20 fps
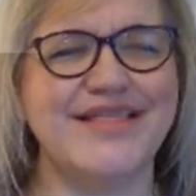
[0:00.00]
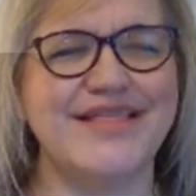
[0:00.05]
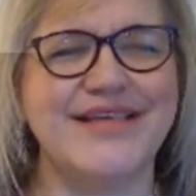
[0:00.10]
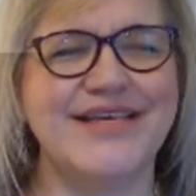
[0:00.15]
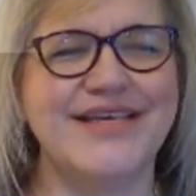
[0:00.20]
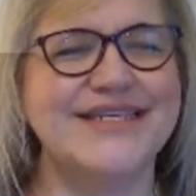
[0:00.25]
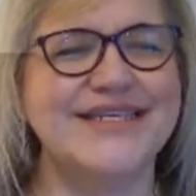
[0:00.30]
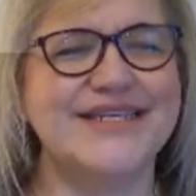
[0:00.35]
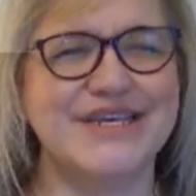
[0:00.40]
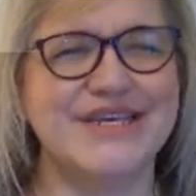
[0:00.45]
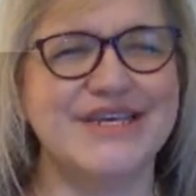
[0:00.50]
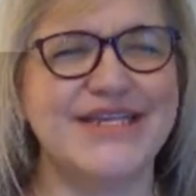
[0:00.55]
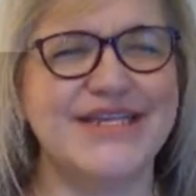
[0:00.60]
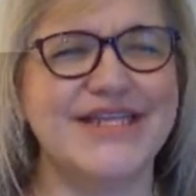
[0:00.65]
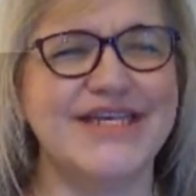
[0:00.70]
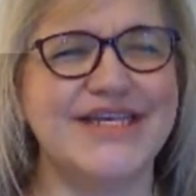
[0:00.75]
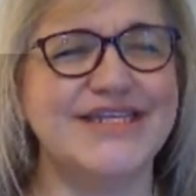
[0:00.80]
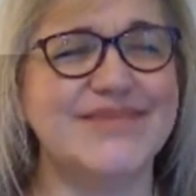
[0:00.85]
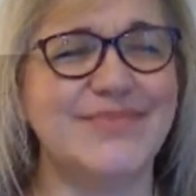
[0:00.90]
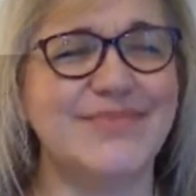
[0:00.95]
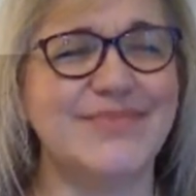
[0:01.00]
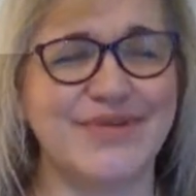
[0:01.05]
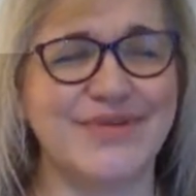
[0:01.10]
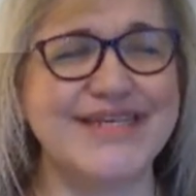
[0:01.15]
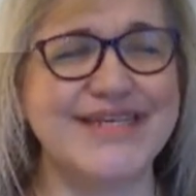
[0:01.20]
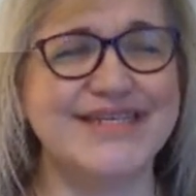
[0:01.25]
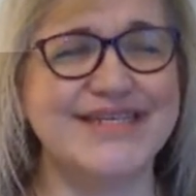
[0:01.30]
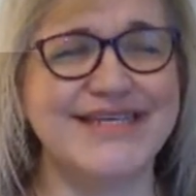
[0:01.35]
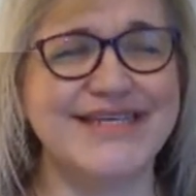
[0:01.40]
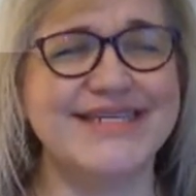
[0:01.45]
This goodness
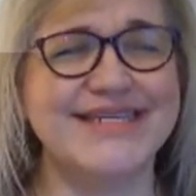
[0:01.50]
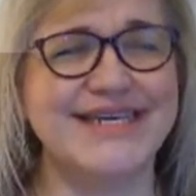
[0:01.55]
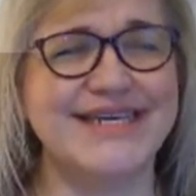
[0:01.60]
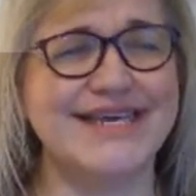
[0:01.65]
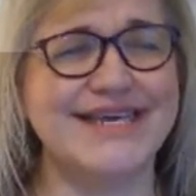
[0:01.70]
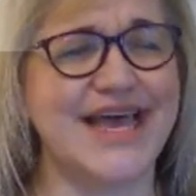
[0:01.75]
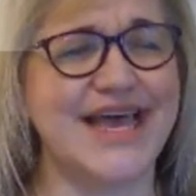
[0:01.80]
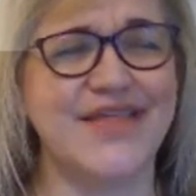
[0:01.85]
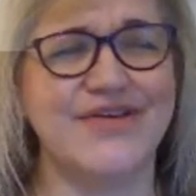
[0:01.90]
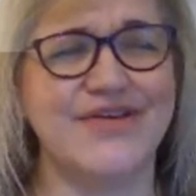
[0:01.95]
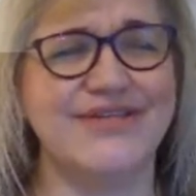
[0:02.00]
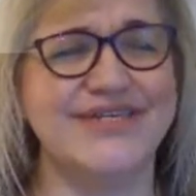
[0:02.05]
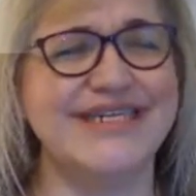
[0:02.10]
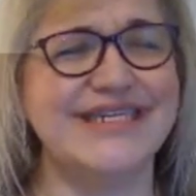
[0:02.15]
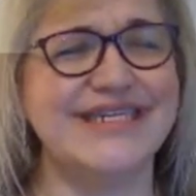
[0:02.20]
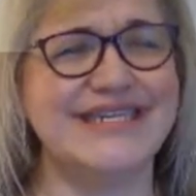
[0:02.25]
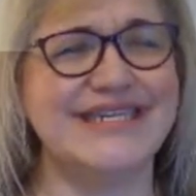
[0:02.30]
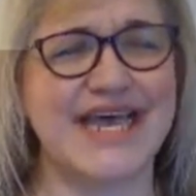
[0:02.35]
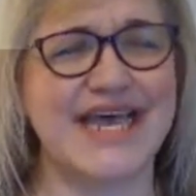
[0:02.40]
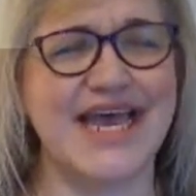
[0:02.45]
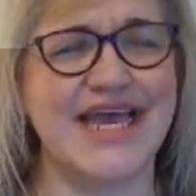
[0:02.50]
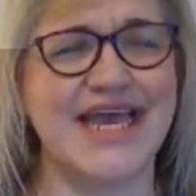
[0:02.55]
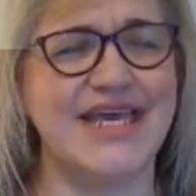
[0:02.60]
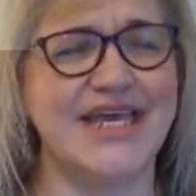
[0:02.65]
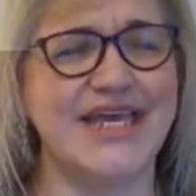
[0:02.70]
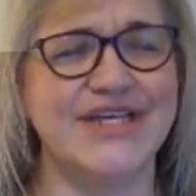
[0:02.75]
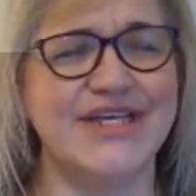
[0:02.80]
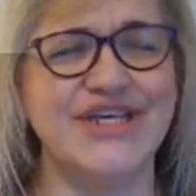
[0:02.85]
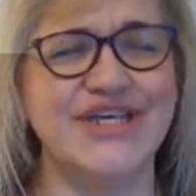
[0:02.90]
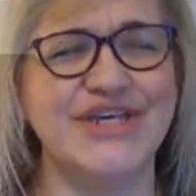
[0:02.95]
brings us together today
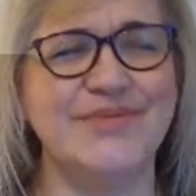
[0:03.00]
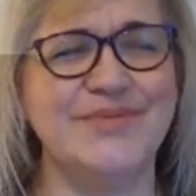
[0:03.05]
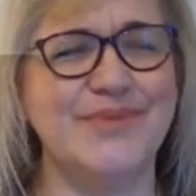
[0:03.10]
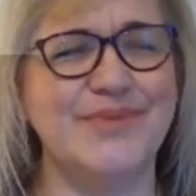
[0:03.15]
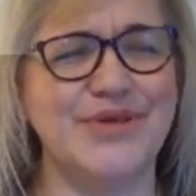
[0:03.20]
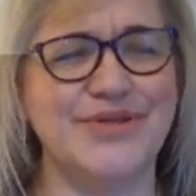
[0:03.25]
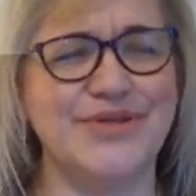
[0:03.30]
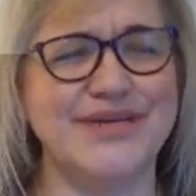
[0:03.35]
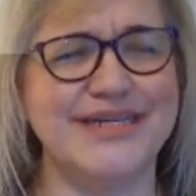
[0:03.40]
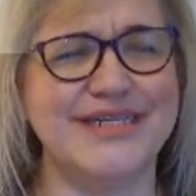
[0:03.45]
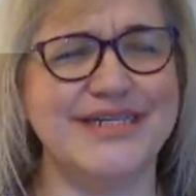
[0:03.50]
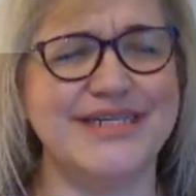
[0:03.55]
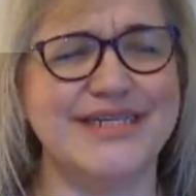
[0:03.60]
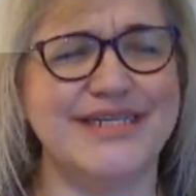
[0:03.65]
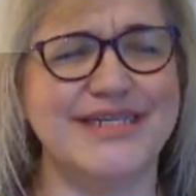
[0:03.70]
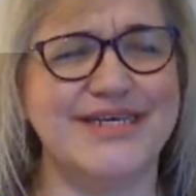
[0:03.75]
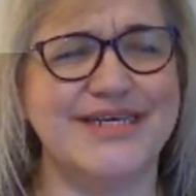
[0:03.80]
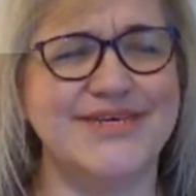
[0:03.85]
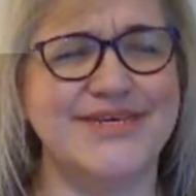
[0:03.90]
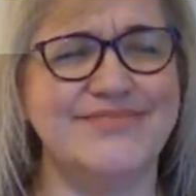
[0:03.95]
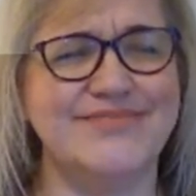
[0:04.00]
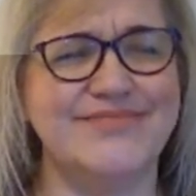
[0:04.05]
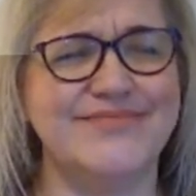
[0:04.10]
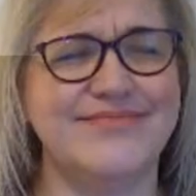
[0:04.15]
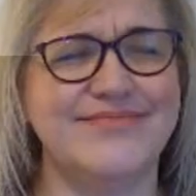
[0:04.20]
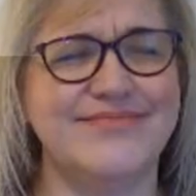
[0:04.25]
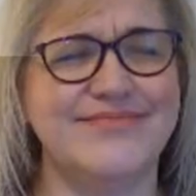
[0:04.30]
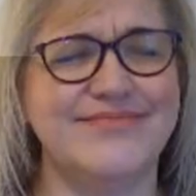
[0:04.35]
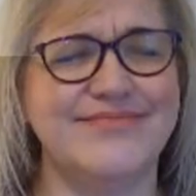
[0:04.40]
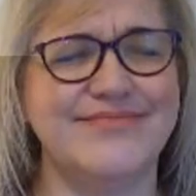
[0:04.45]
in community.
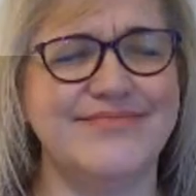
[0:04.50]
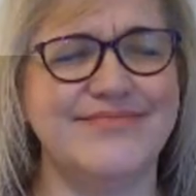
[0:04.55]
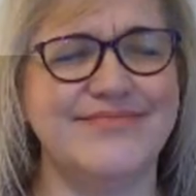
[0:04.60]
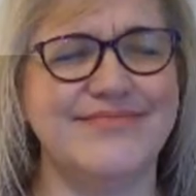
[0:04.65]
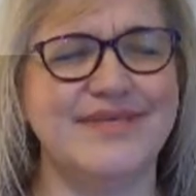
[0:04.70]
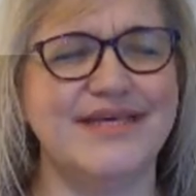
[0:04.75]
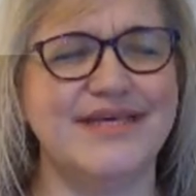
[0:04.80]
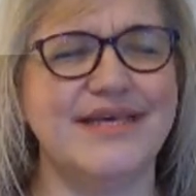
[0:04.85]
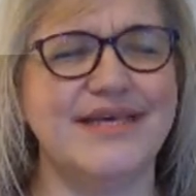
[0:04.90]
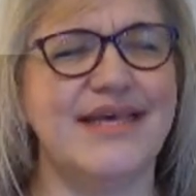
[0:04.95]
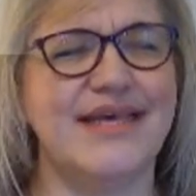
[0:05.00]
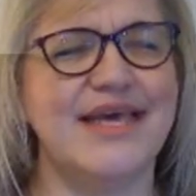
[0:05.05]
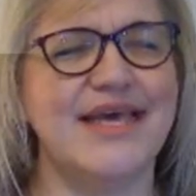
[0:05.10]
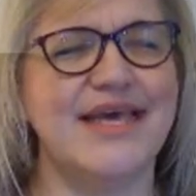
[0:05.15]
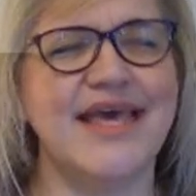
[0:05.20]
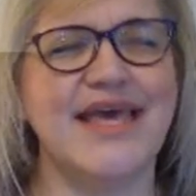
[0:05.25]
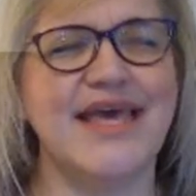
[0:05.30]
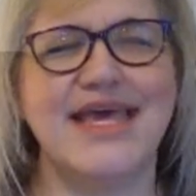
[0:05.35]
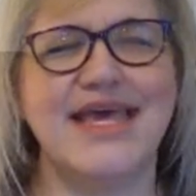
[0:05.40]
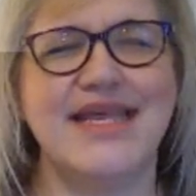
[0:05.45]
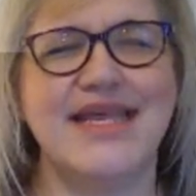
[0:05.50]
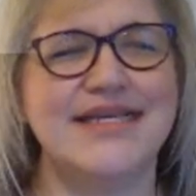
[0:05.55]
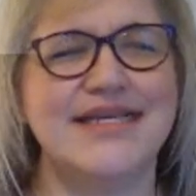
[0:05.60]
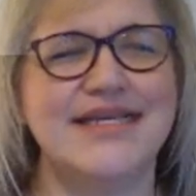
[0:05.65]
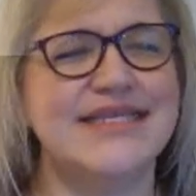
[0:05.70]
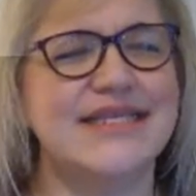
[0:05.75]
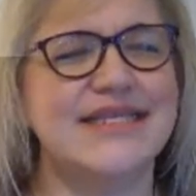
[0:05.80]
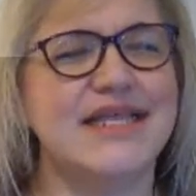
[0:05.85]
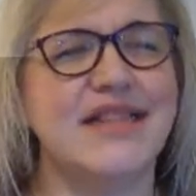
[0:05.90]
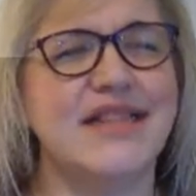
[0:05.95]
It
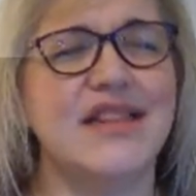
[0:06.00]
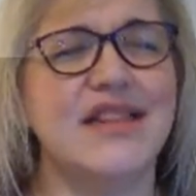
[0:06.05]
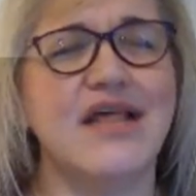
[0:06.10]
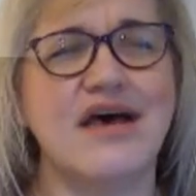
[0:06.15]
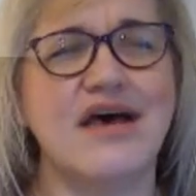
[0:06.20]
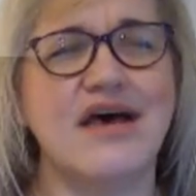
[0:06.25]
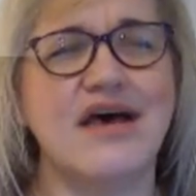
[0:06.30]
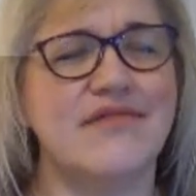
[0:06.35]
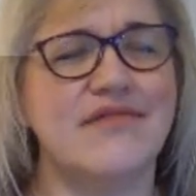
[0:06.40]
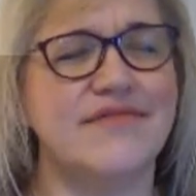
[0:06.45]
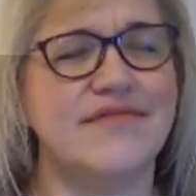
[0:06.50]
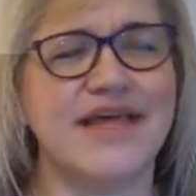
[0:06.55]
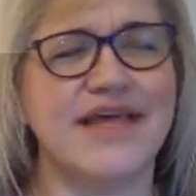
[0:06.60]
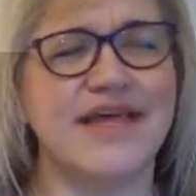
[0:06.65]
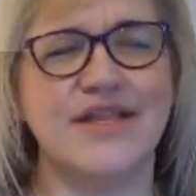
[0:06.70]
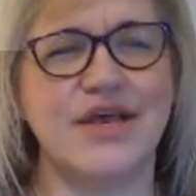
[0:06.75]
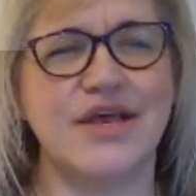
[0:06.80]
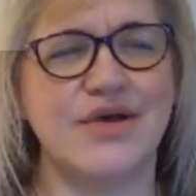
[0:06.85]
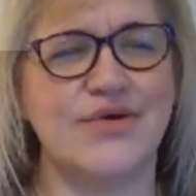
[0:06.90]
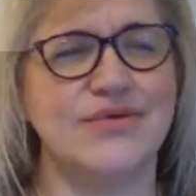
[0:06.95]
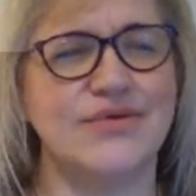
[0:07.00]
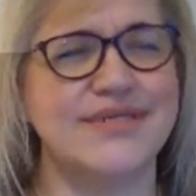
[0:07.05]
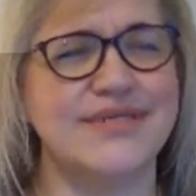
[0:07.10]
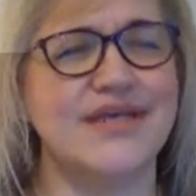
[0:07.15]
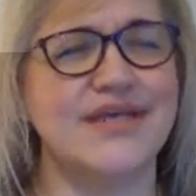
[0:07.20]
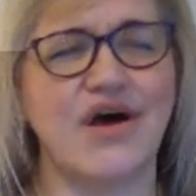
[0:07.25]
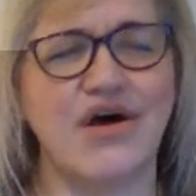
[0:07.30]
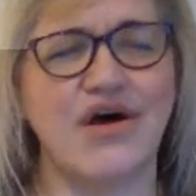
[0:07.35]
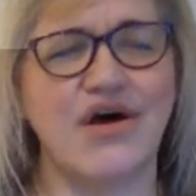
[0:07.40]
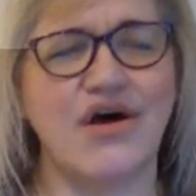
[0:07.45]
is the love that
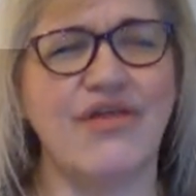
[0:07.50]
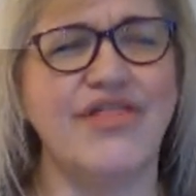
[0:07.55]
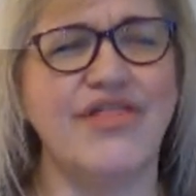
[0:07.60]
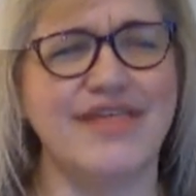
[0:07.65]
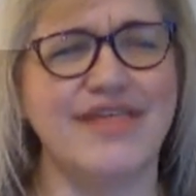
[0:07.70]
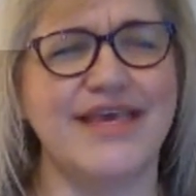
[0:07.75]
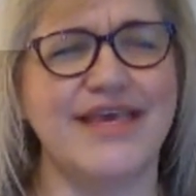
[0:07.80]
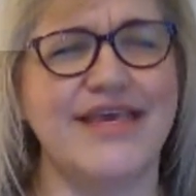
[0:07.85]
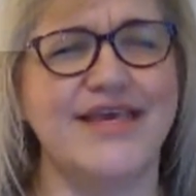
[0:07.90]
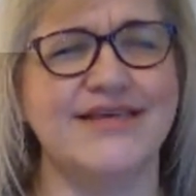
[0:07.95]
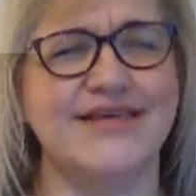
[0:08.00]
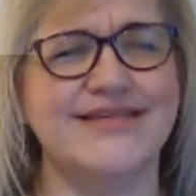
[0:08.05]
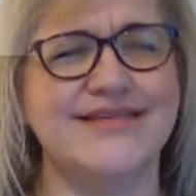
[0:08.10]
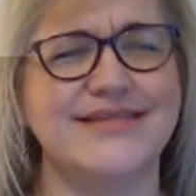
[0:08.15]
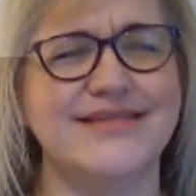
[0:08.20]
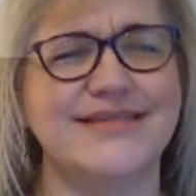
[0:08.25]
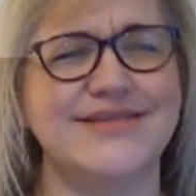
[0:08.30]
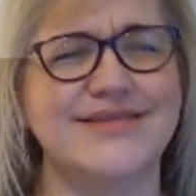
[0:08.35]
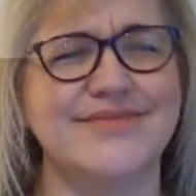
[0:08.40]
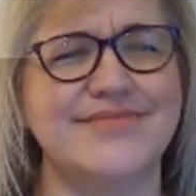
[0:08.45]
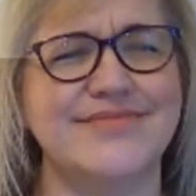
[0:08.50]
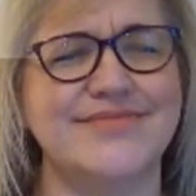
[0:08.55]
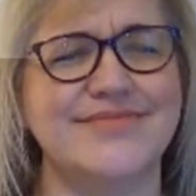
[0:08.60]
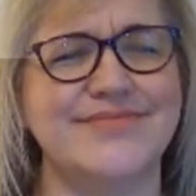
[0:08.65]
knows all things.